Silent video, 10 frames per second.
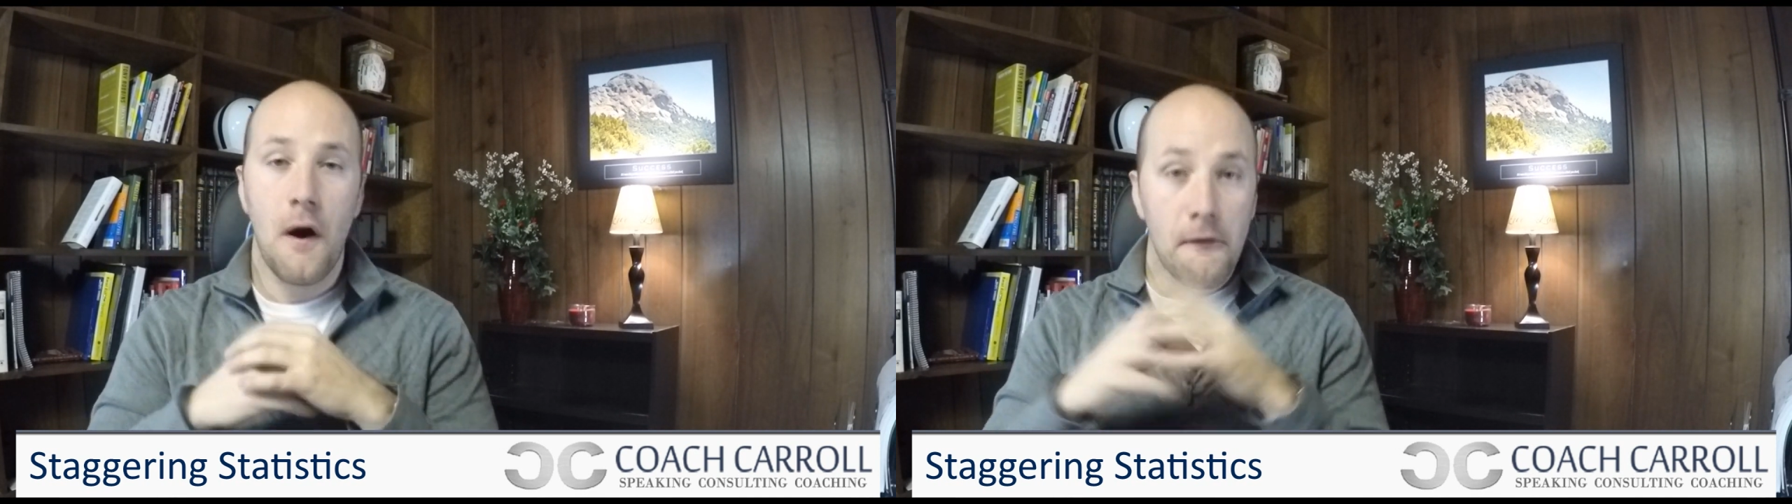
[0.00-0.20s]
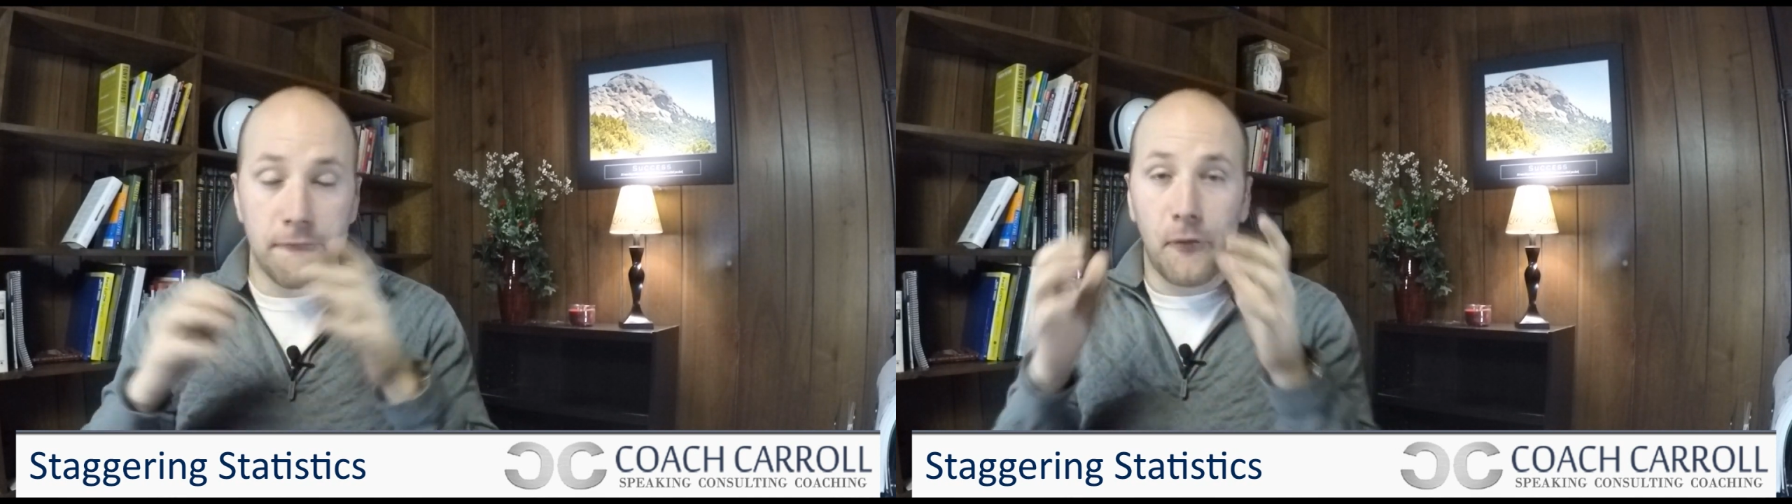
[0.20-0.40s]

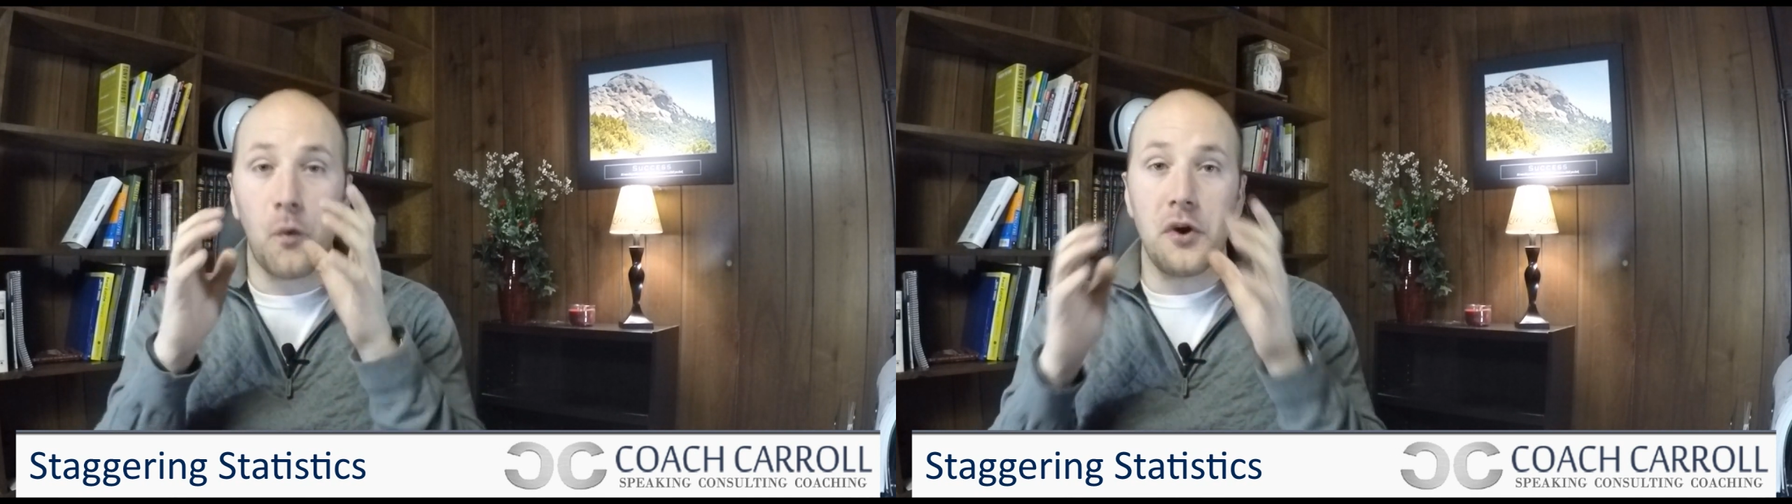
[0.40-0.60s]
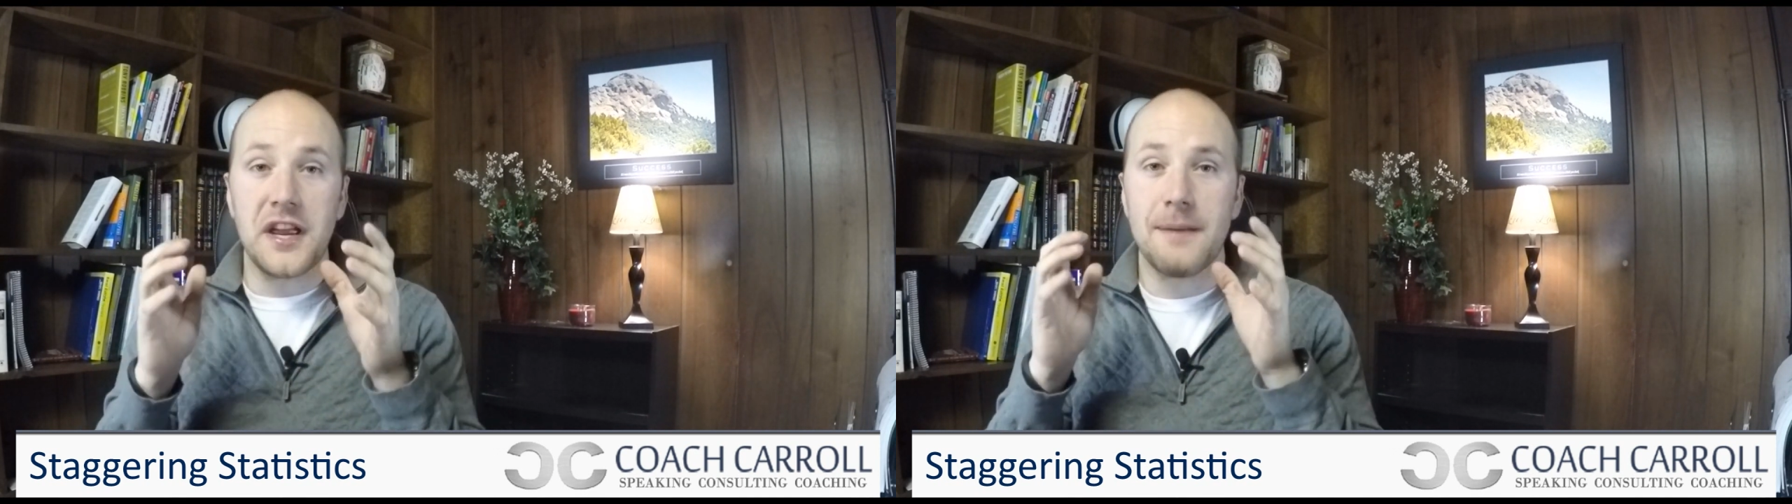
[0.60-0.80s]

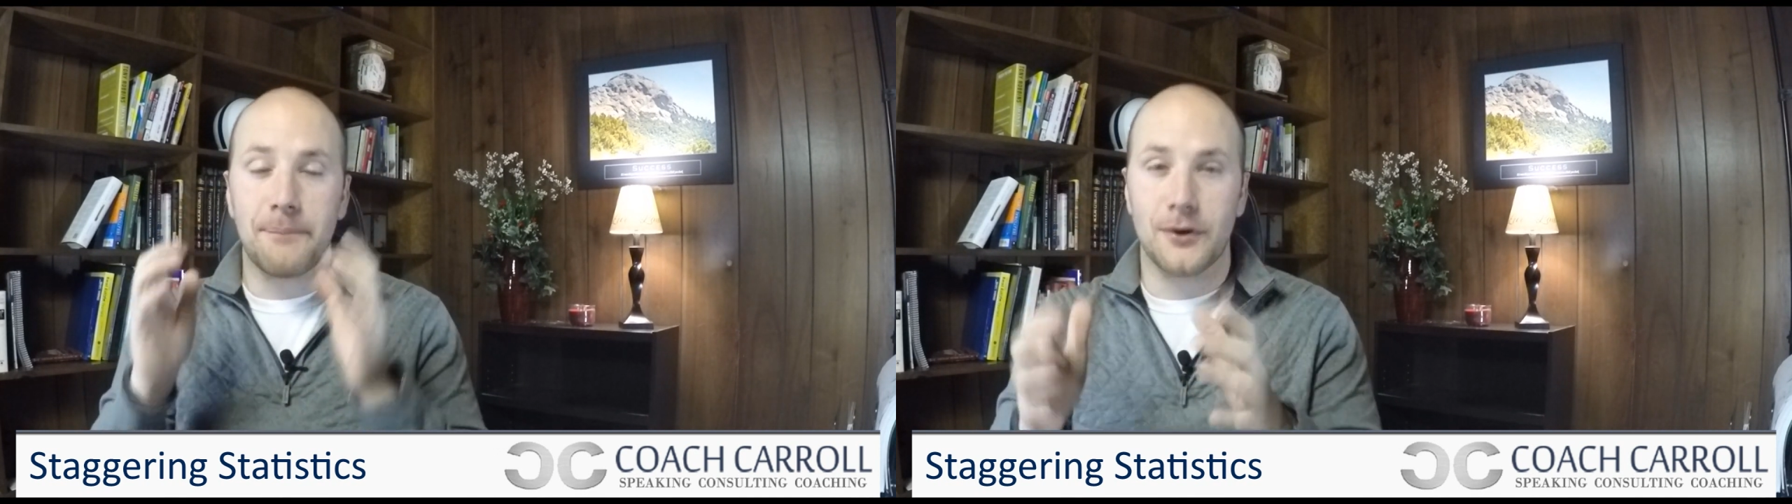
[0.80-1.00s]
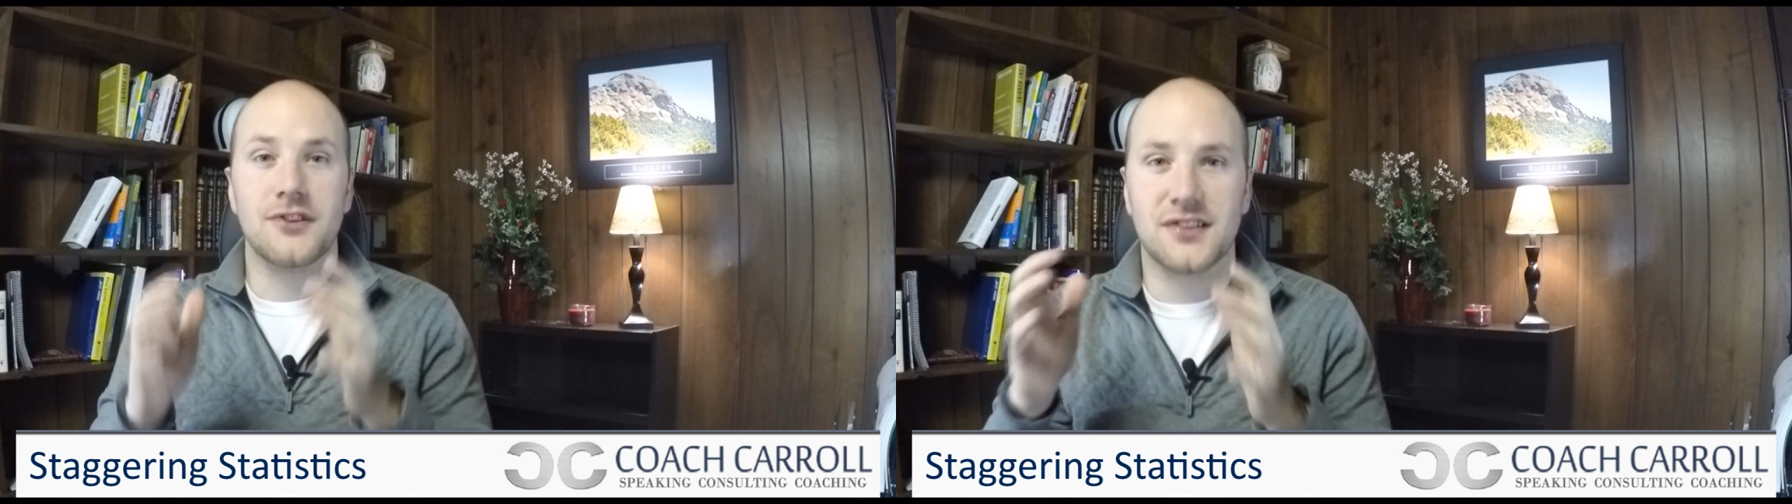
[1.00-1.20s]

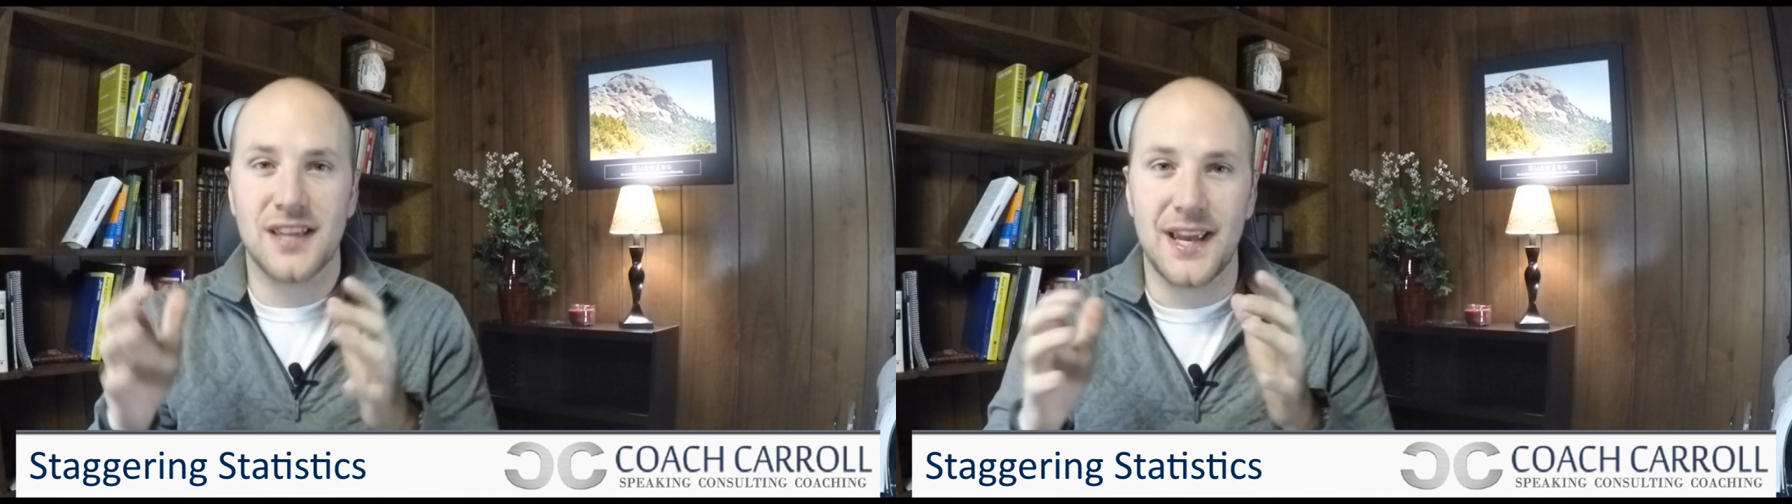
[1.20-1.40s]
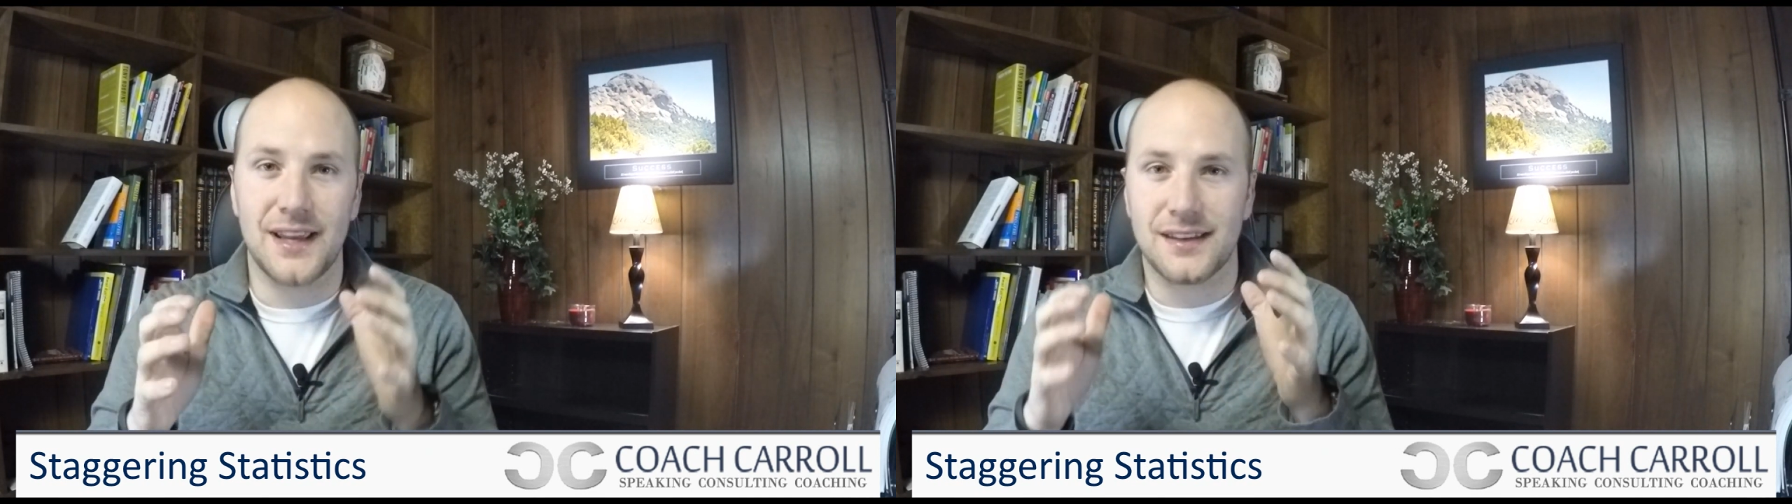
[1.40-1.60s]

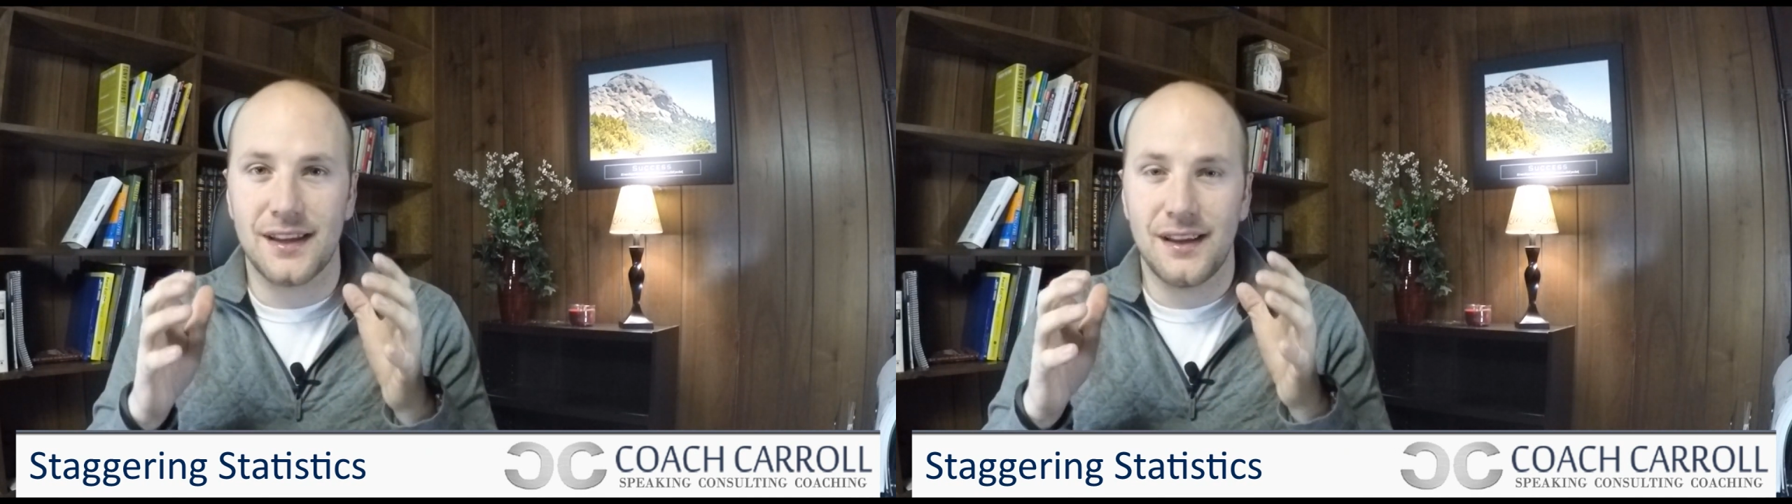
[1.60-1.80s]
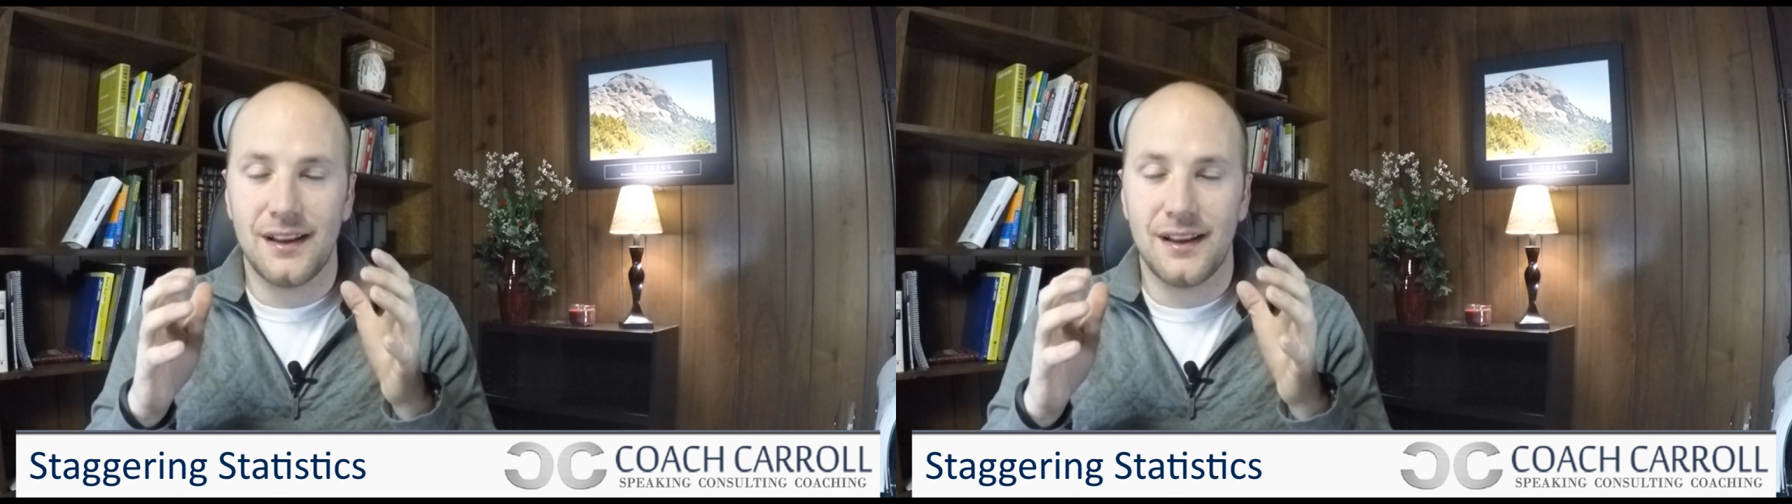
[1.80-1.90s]
40%,